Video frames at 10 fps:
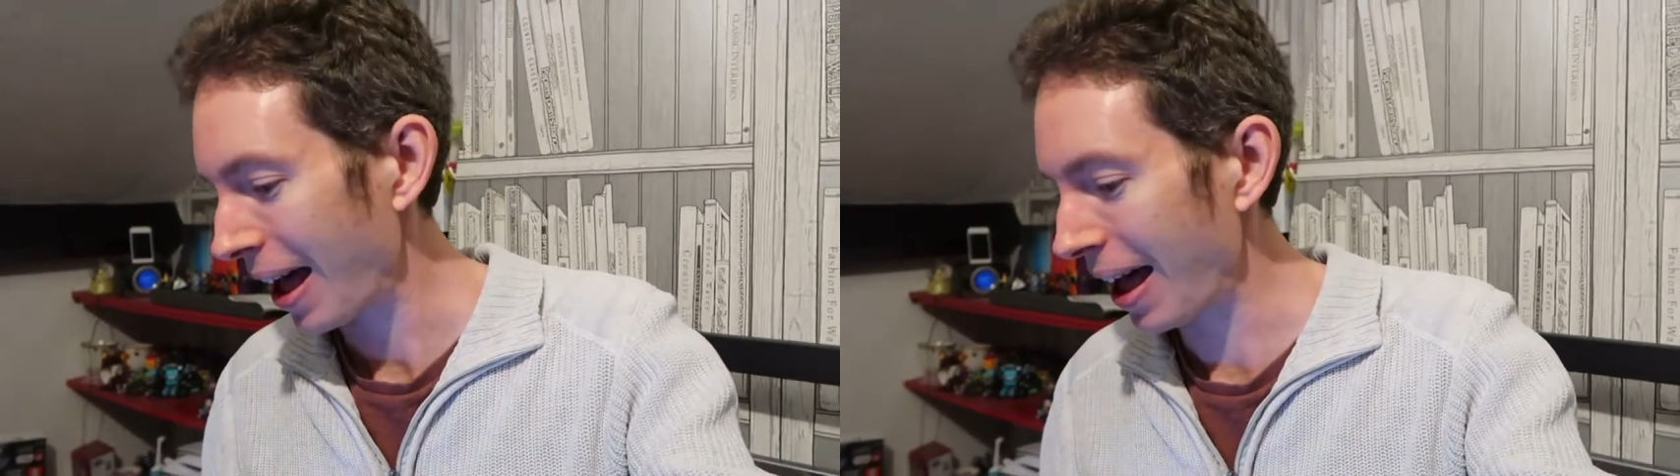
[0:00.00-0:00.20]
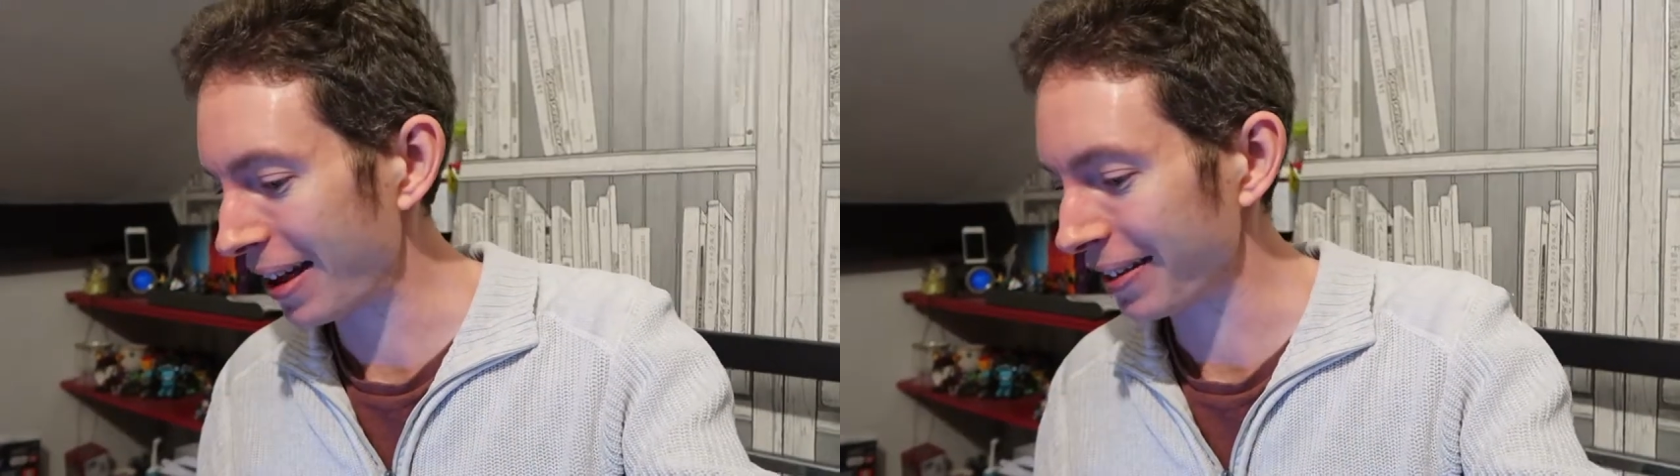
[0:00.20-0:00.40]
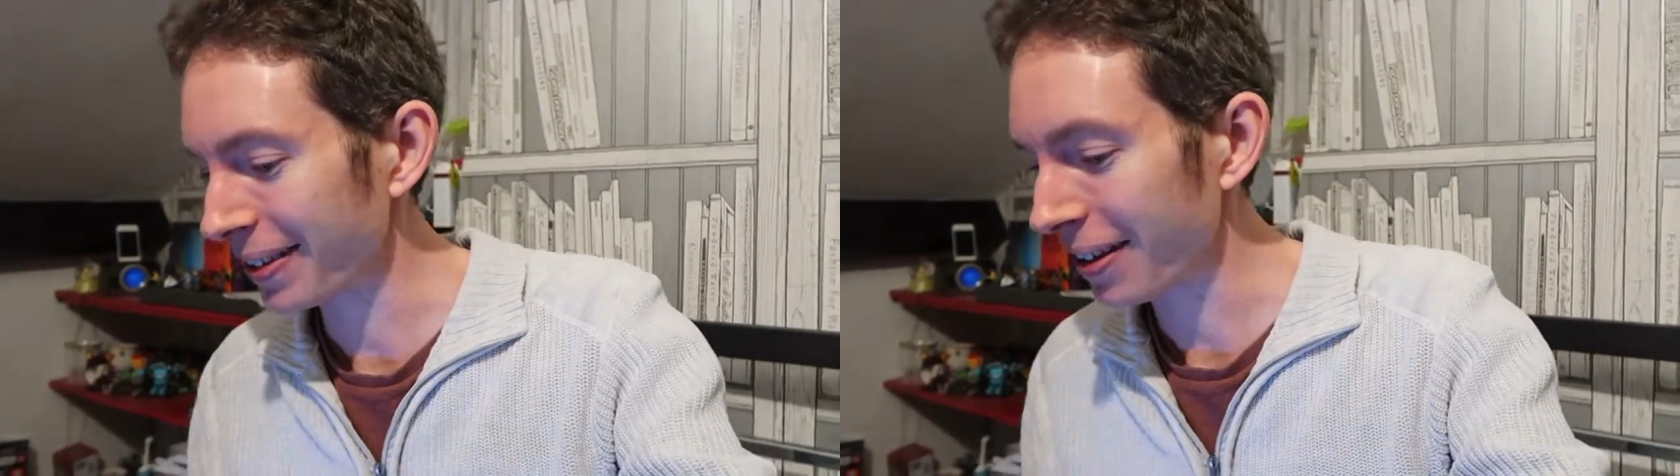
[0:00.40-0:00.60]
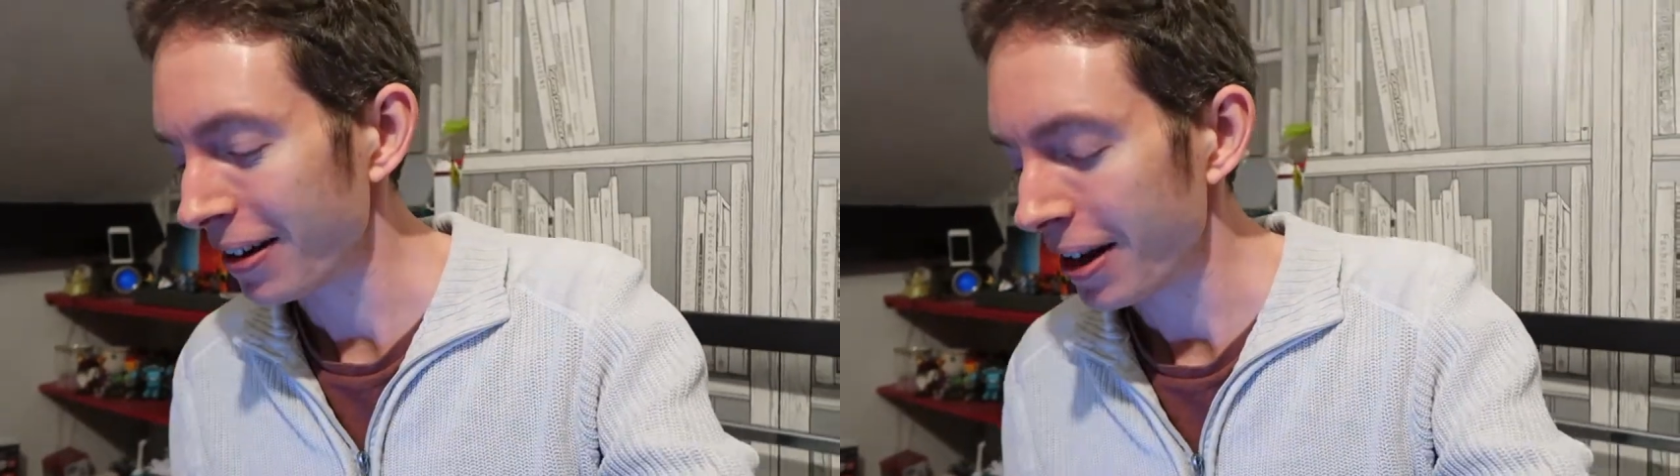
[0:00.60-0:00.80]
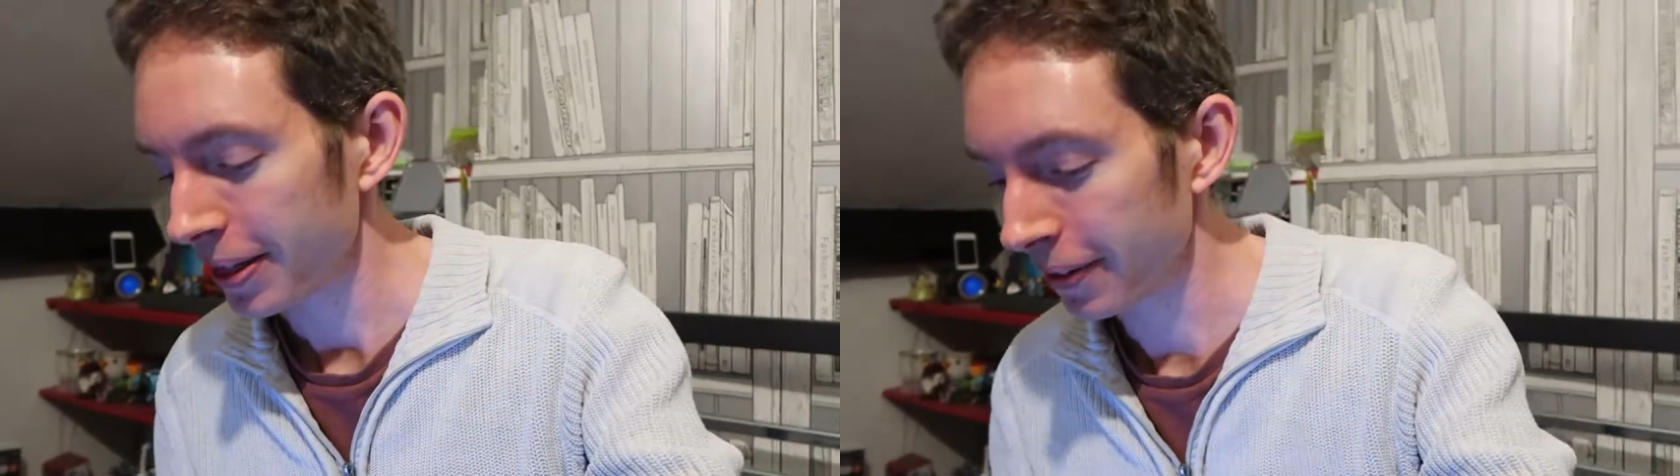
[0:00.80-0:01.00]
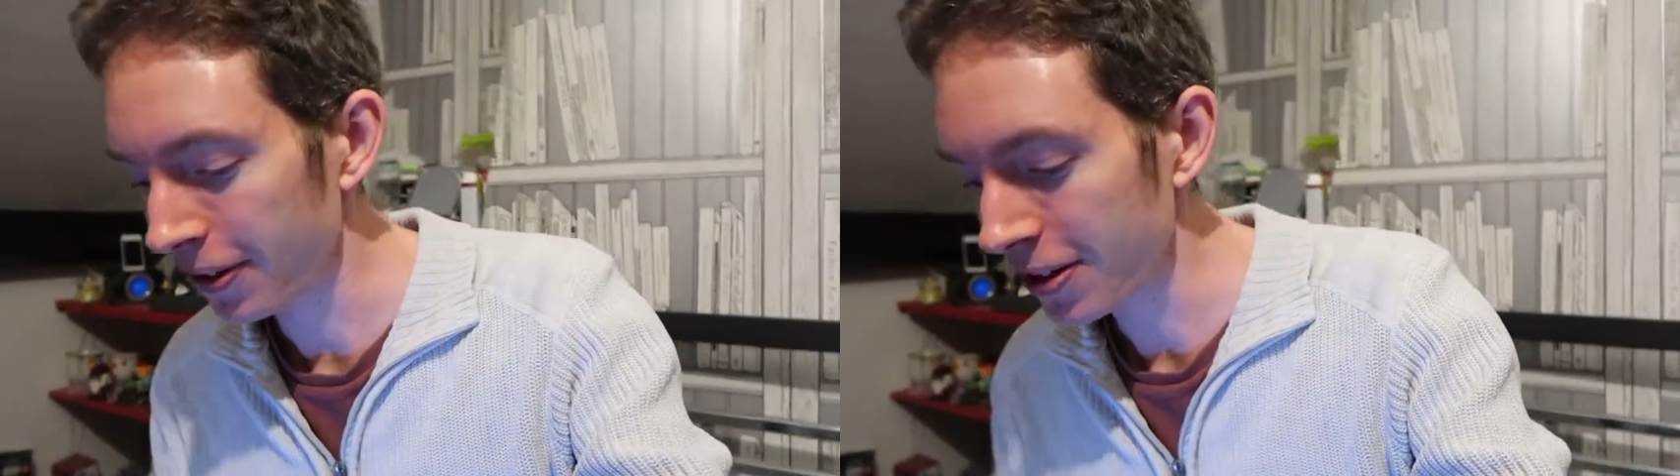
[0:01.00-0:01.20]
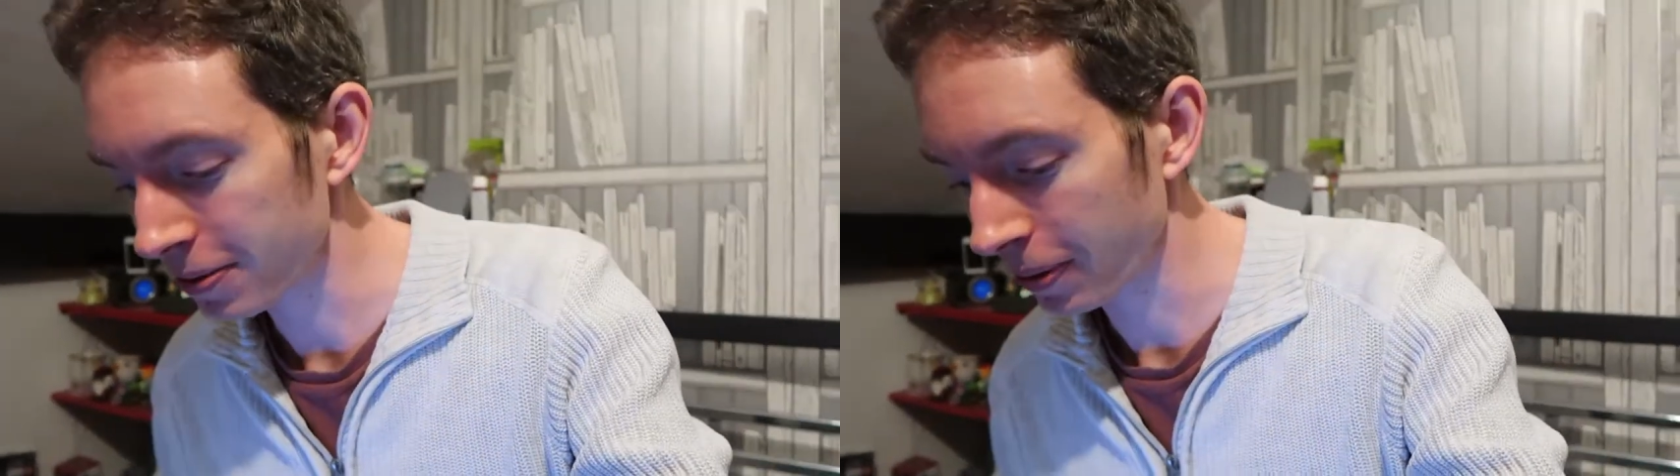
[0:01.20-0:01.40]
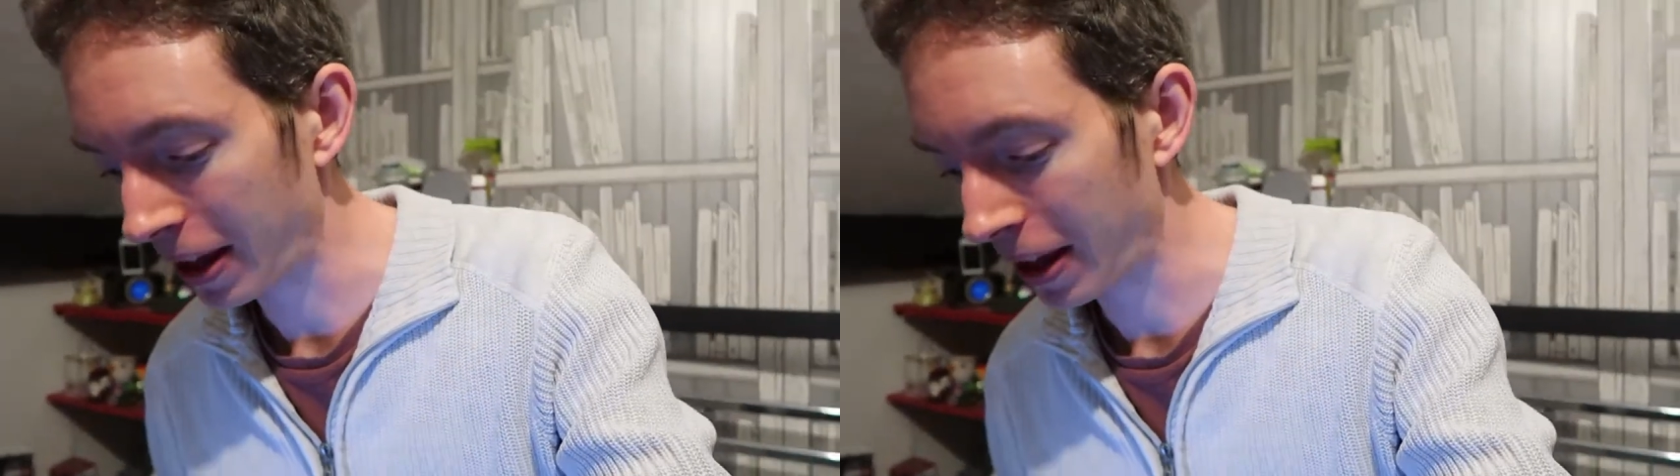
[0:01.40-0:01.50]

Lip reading: And so the first one